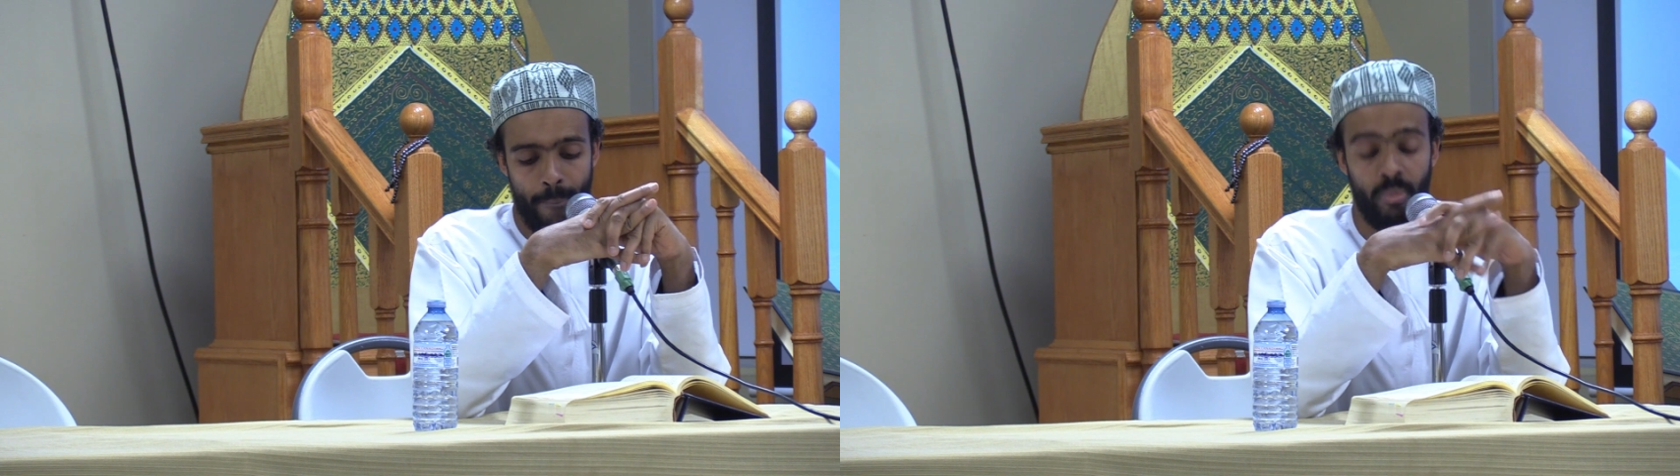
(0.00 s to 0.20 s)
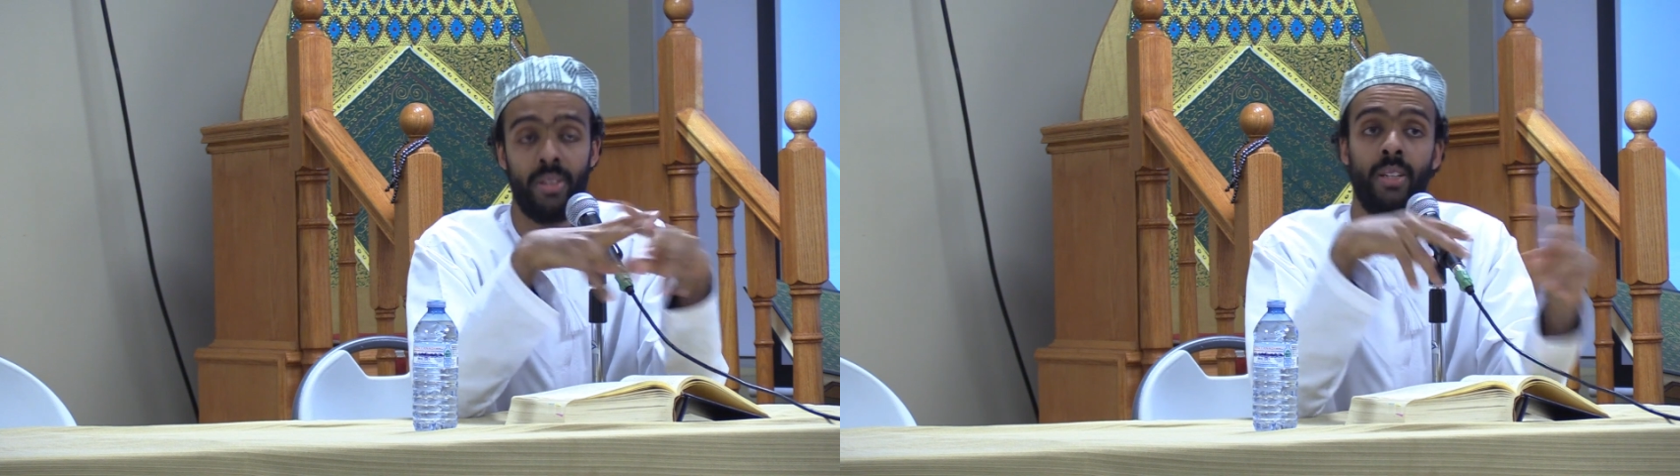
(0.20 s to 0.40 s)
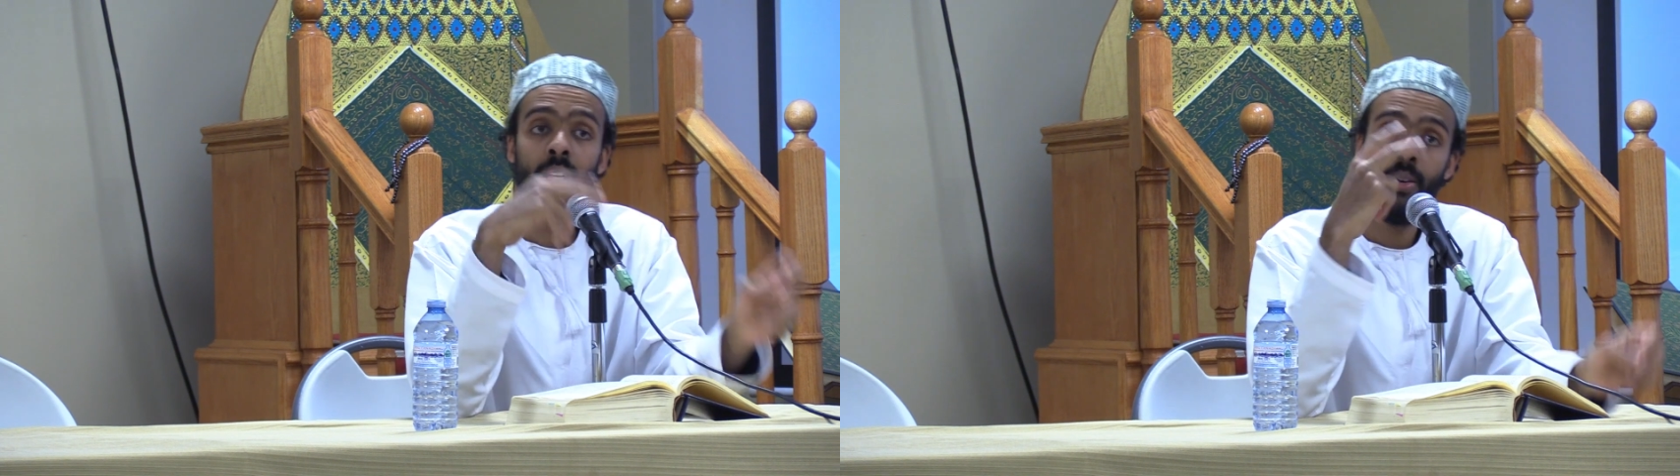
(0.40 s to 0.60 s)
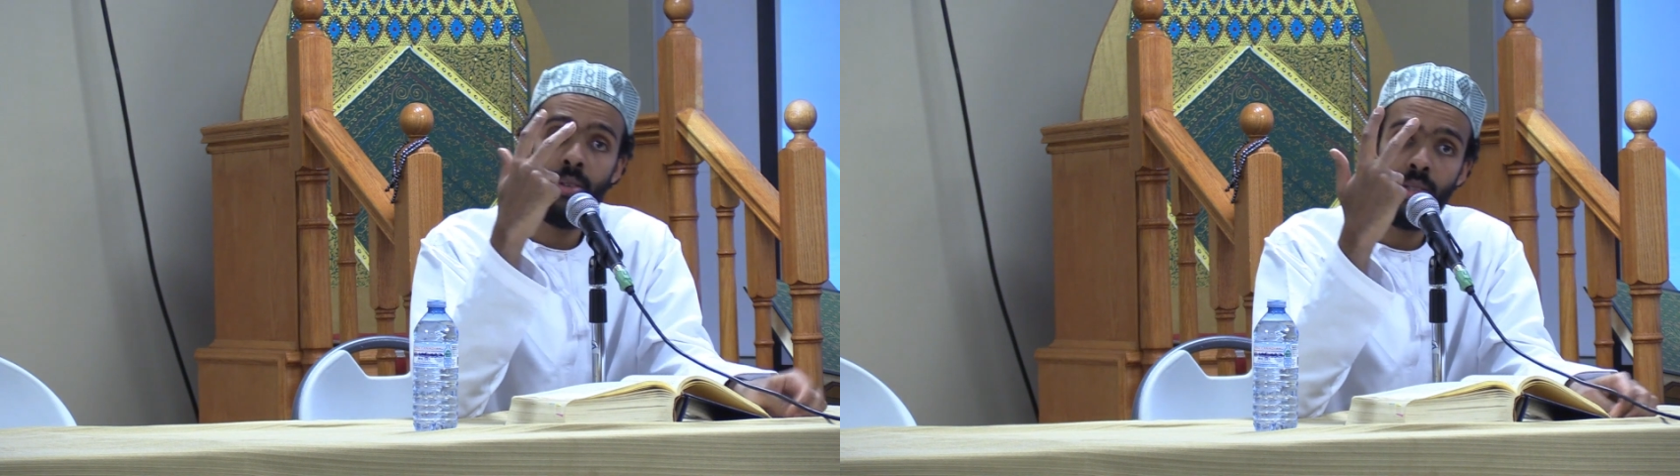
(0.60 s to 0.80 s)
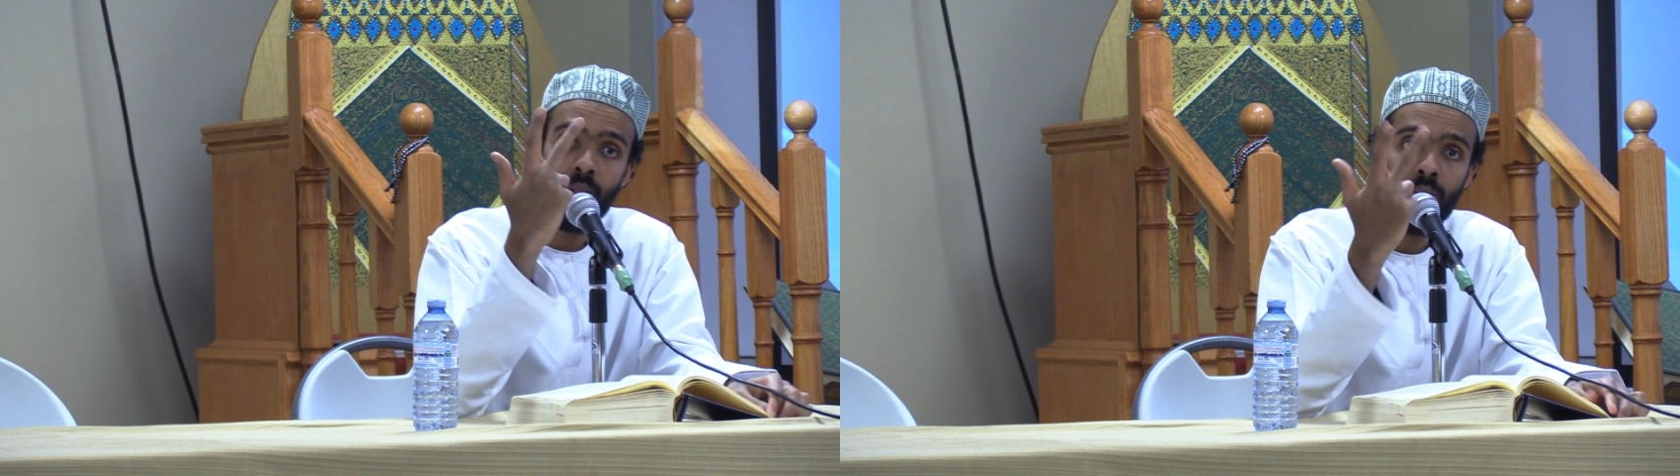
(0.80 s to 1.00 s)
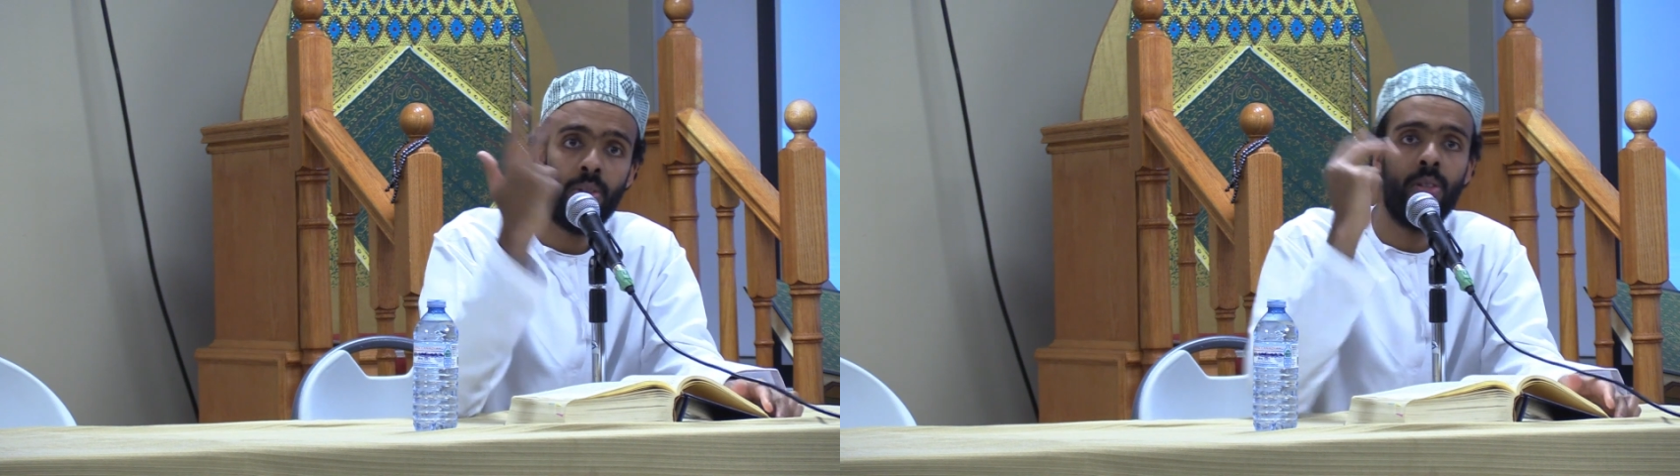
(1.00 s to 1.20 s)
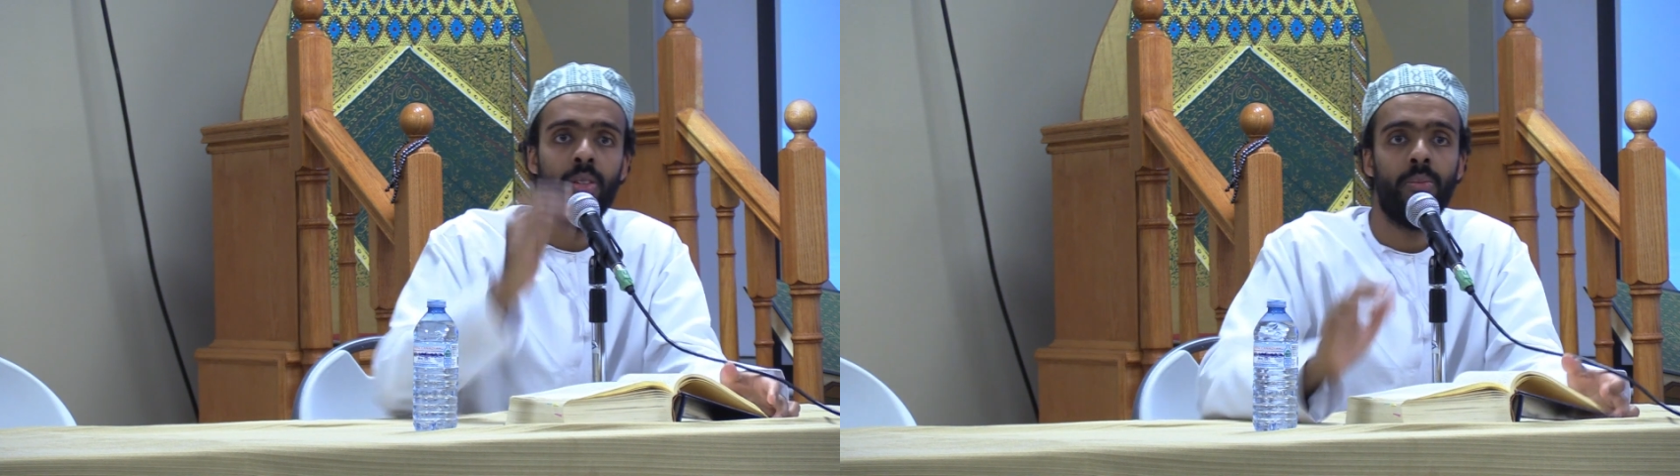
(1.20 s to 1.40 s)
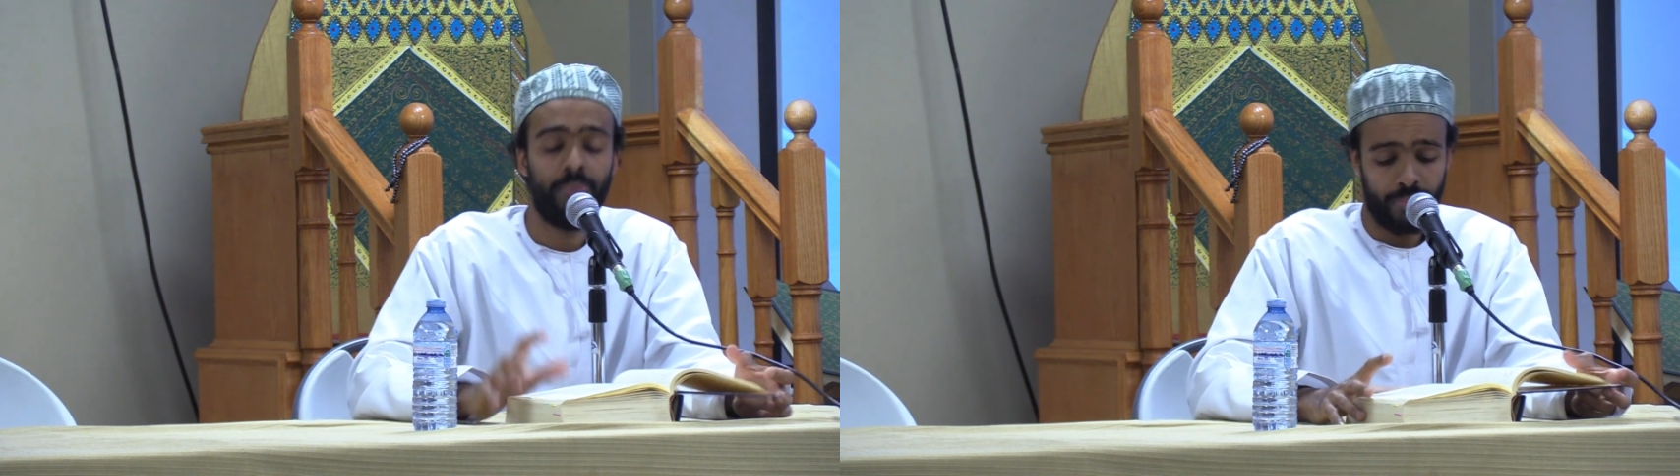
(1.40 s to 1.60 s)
But then now there's a third